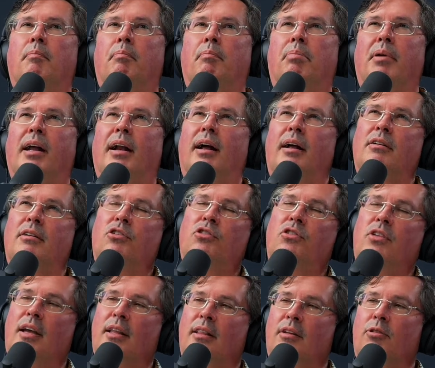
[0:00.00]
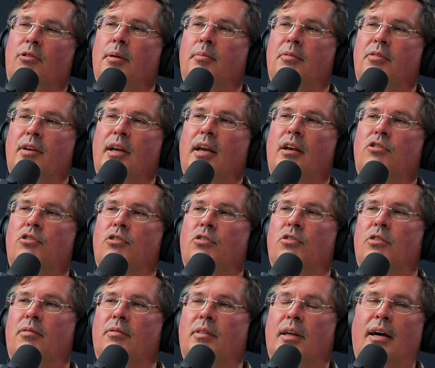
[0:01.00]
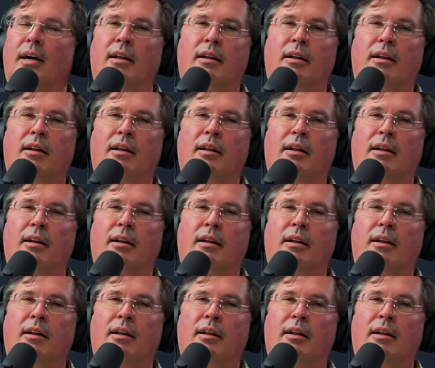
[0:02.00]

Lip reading: But understand the ramifications of that.